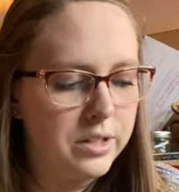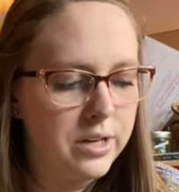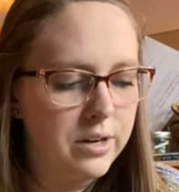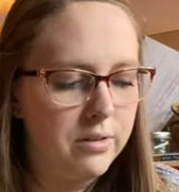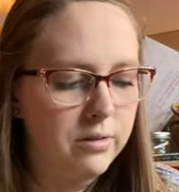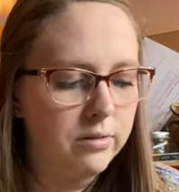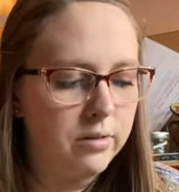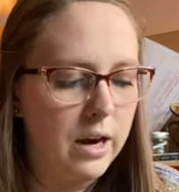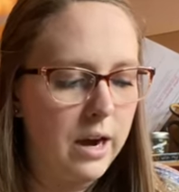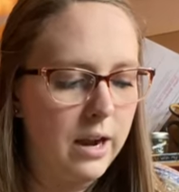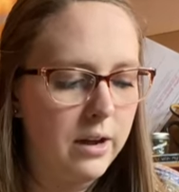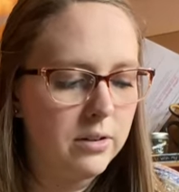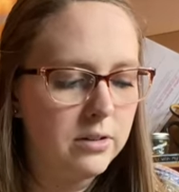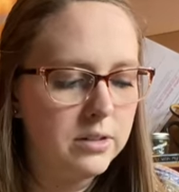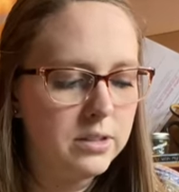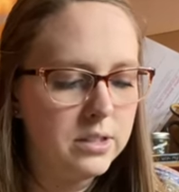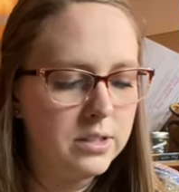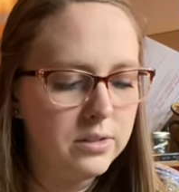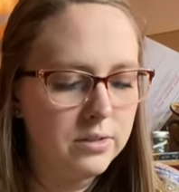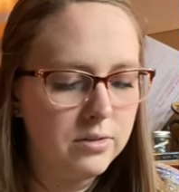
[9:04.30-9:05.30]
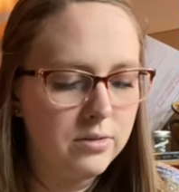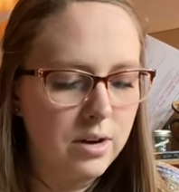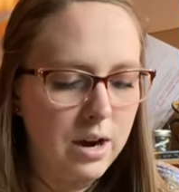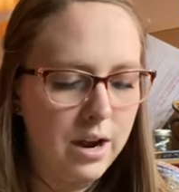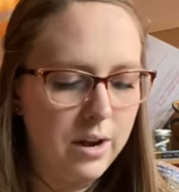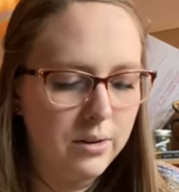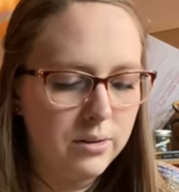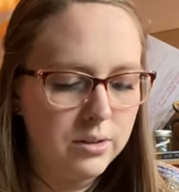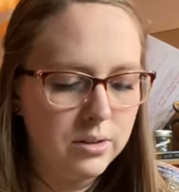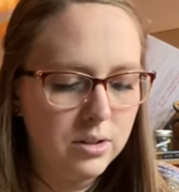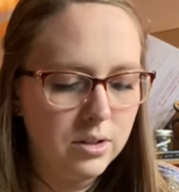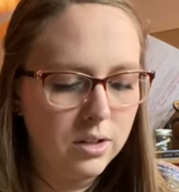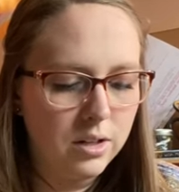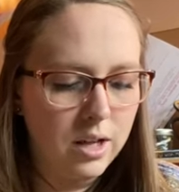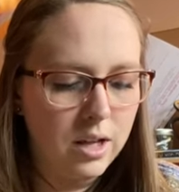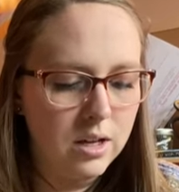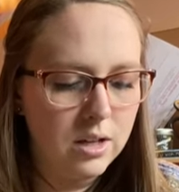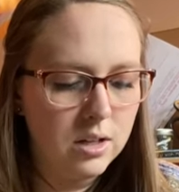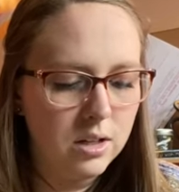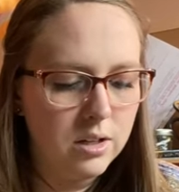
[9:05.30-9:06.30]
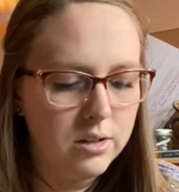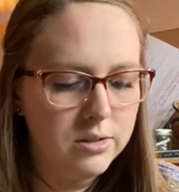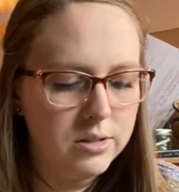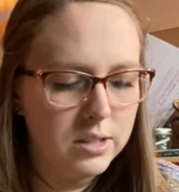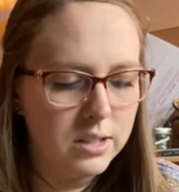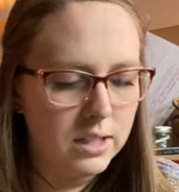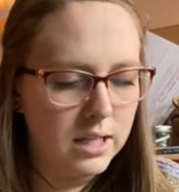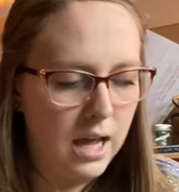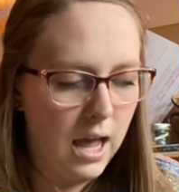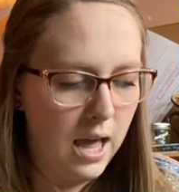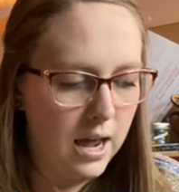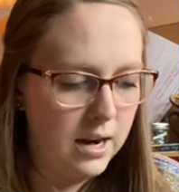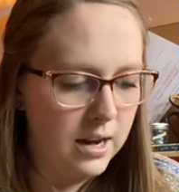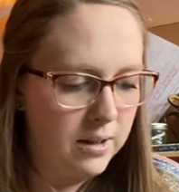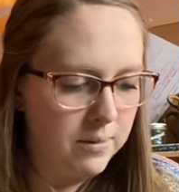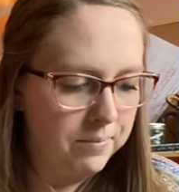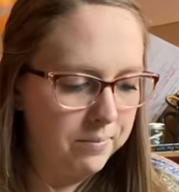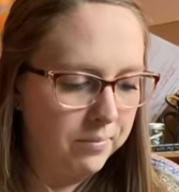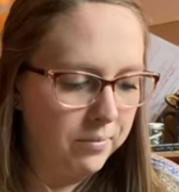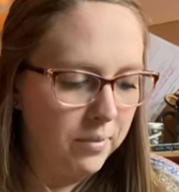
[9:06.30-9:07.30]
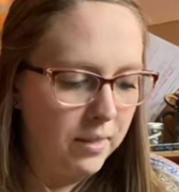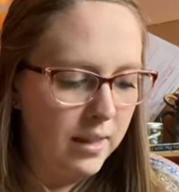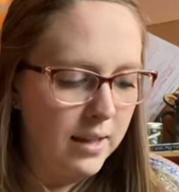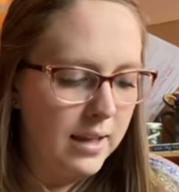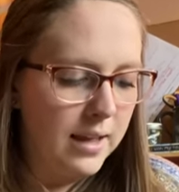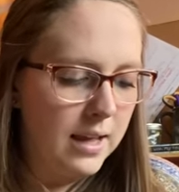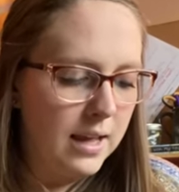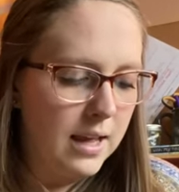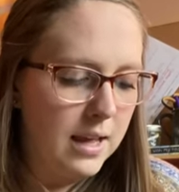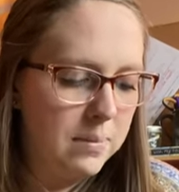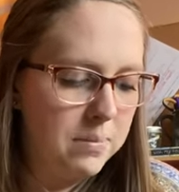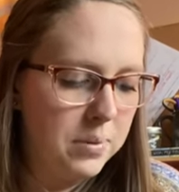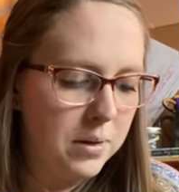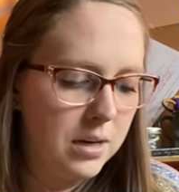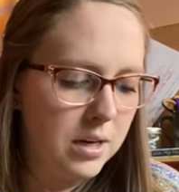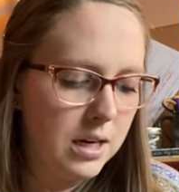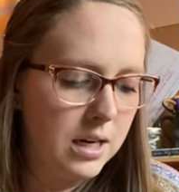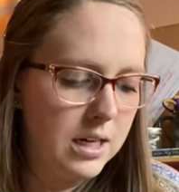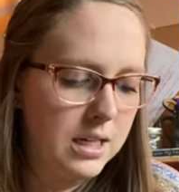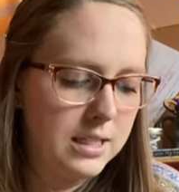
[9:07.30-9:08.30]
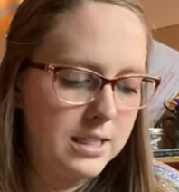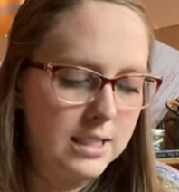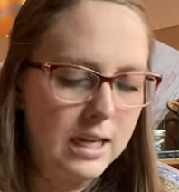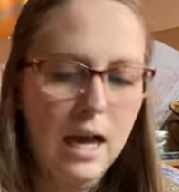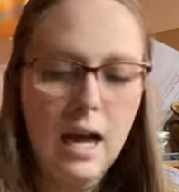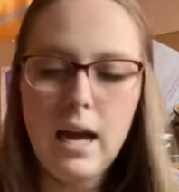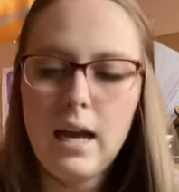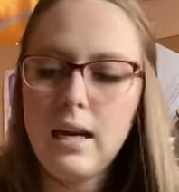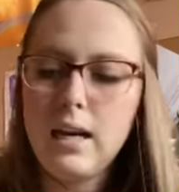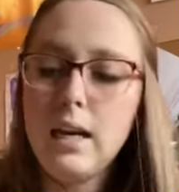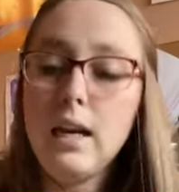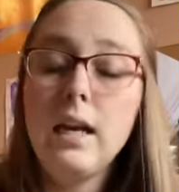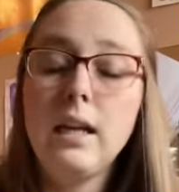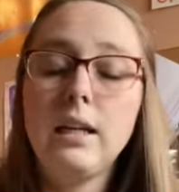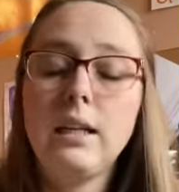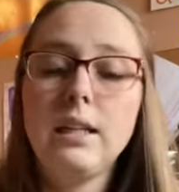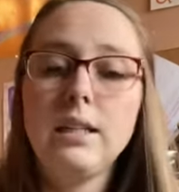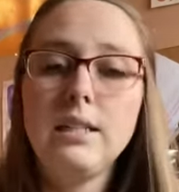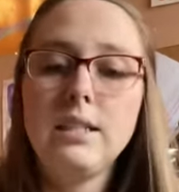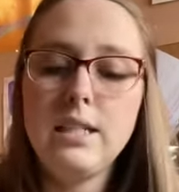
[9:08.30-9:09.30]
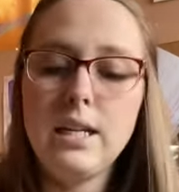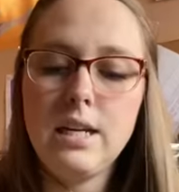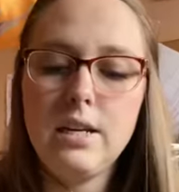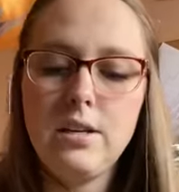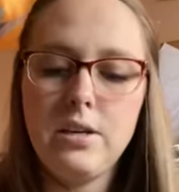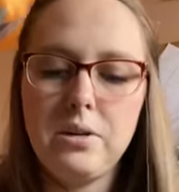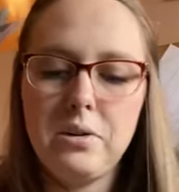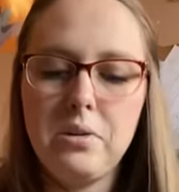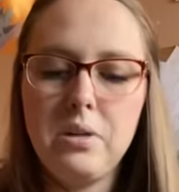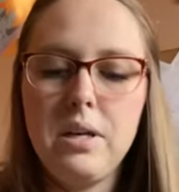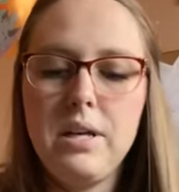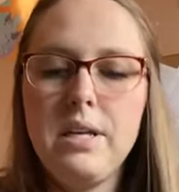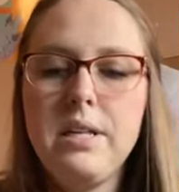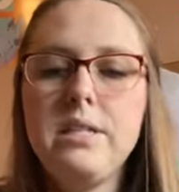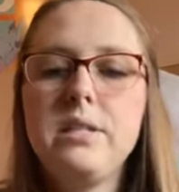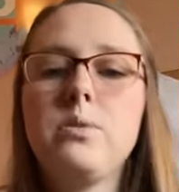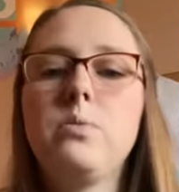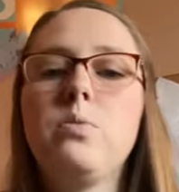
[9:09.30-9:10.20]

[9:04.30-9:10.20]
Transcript: it round and around, looking closely at it. He put it aside and continued his